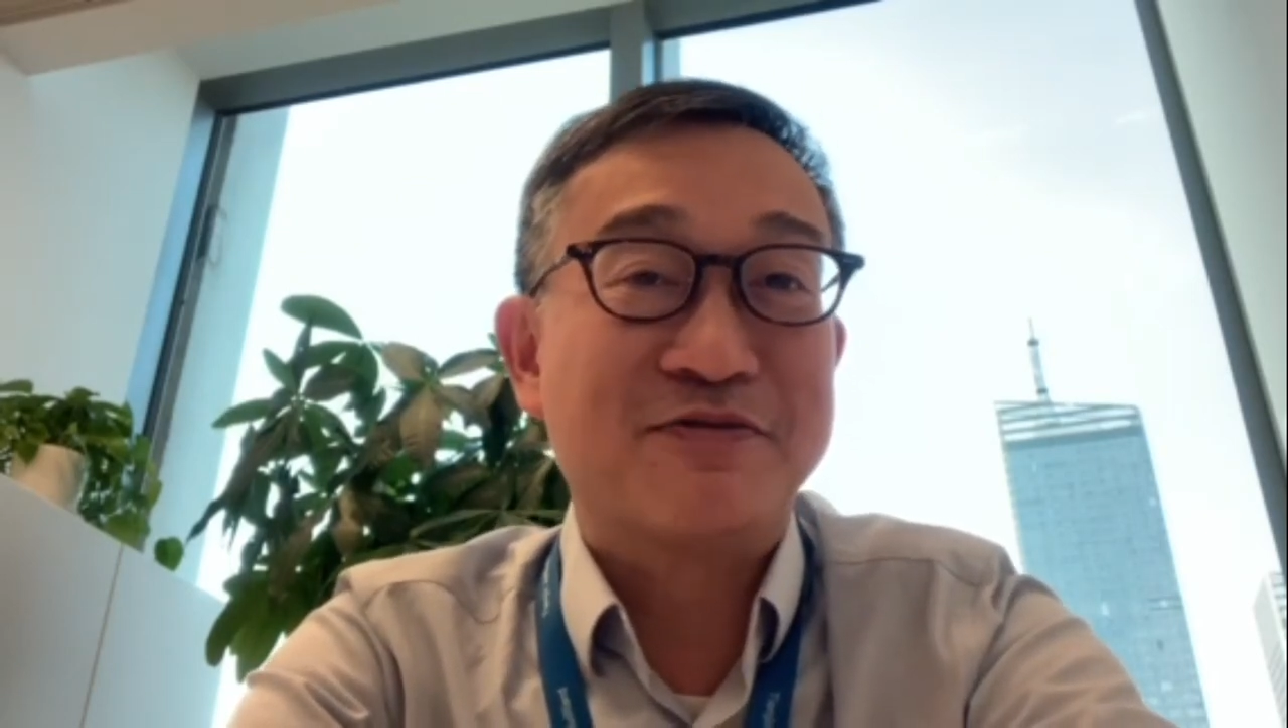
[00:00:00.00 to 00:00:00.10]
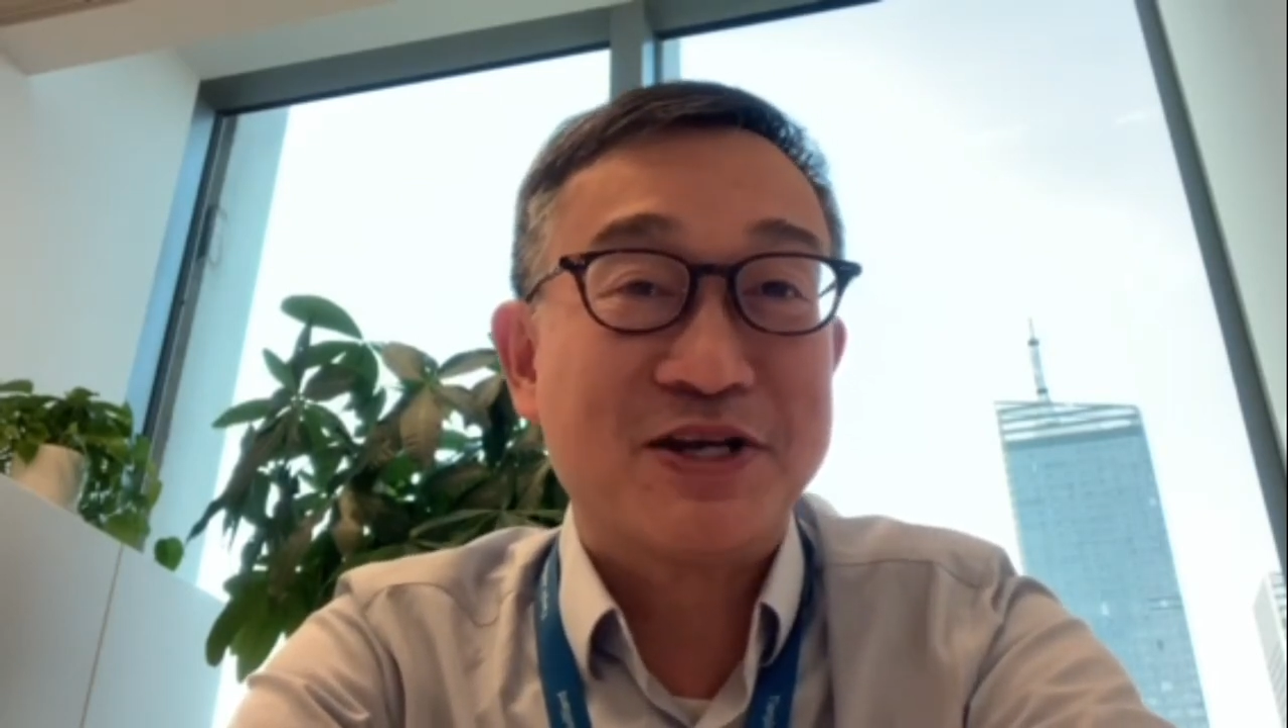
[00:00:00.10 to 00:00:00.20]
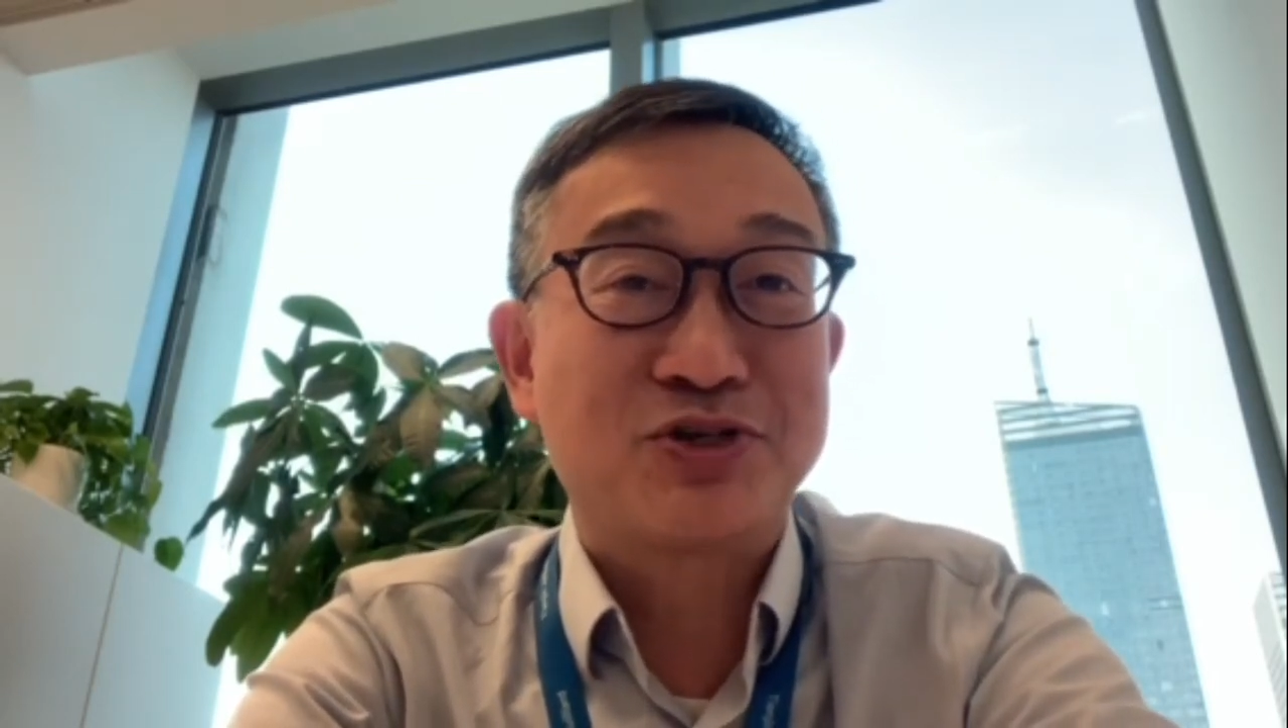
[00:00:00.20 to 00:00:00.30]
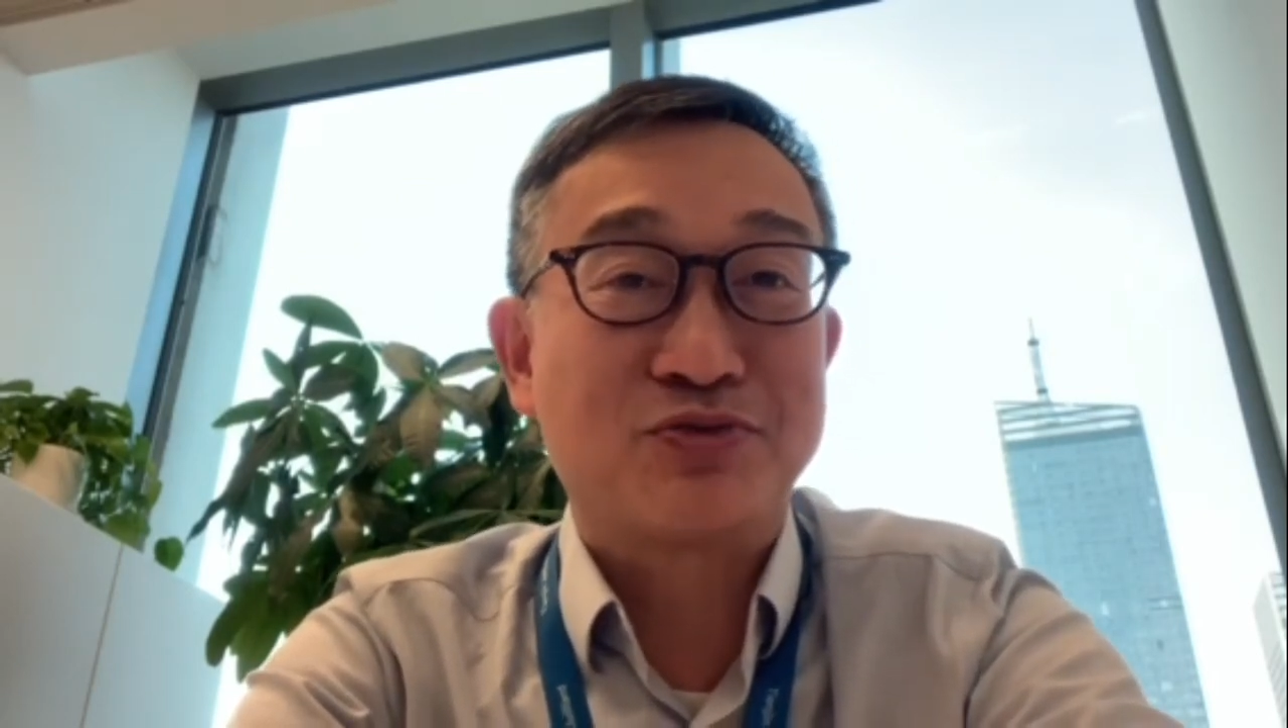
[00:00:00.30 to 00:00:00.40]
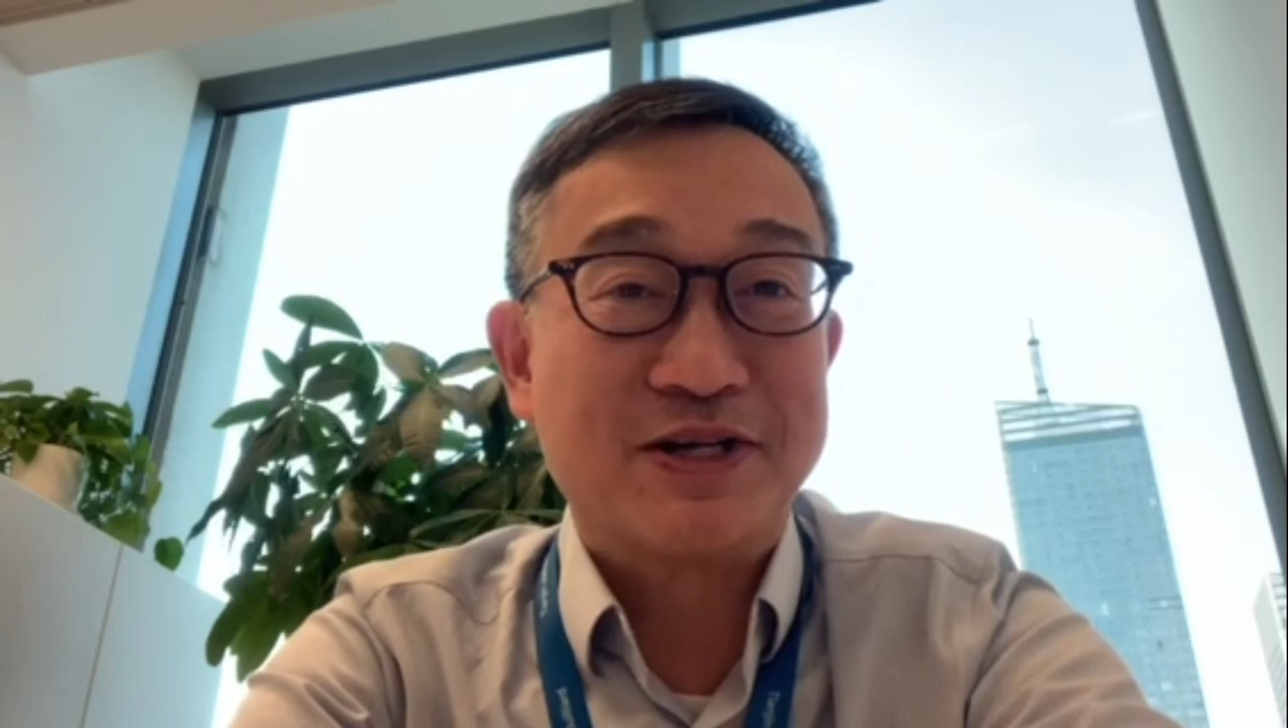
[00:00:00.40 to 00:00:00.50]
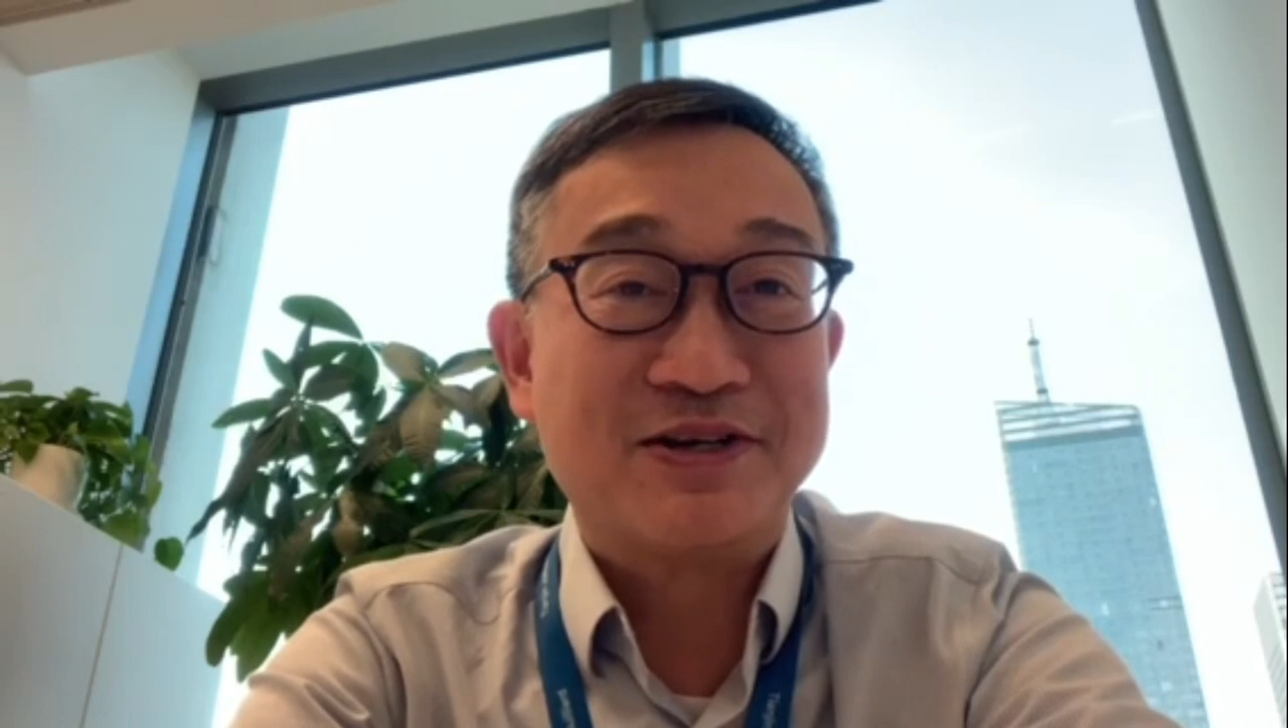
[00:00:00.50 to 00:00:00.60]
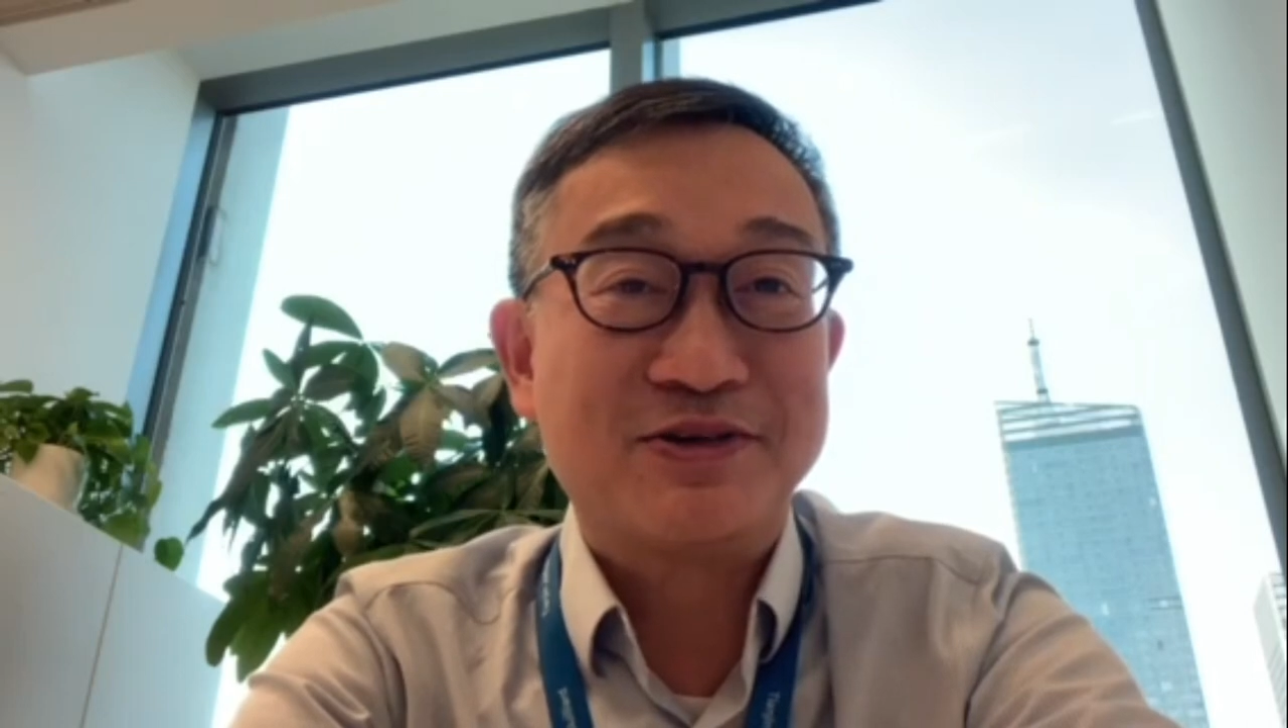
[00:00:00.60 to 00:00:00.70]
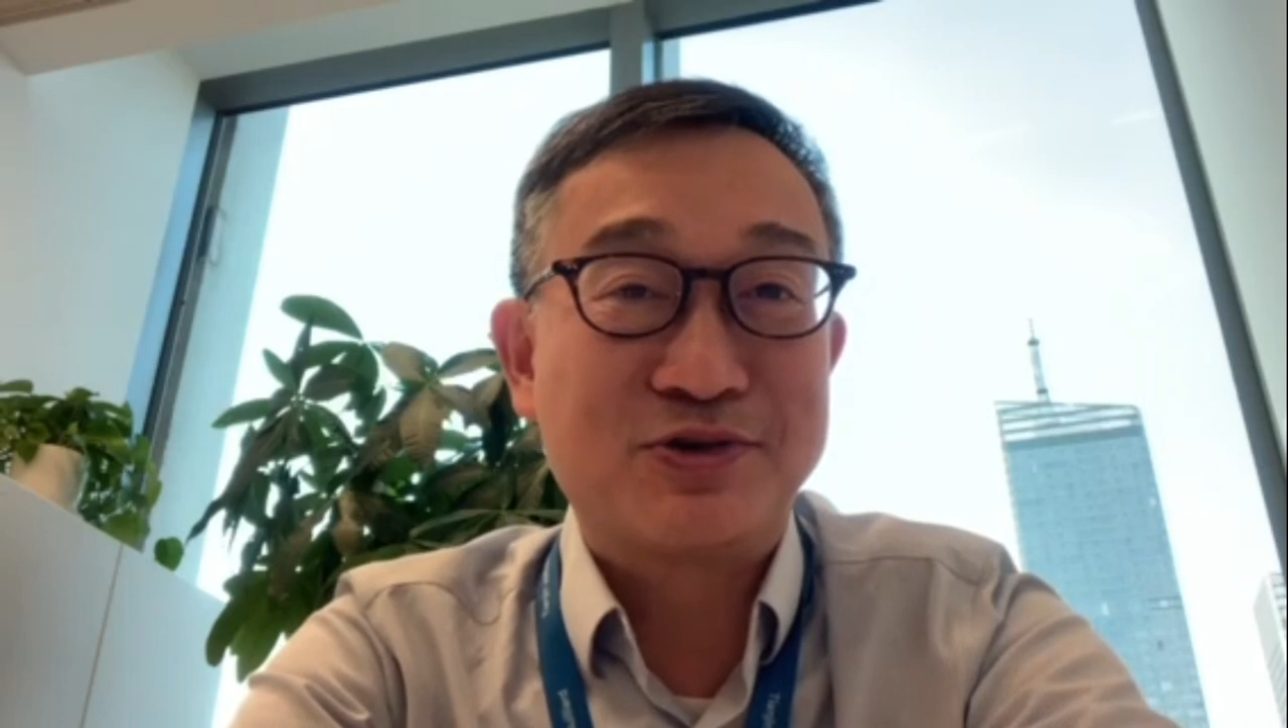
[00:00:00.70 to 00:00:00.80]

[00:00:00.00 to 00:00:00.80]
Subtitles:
history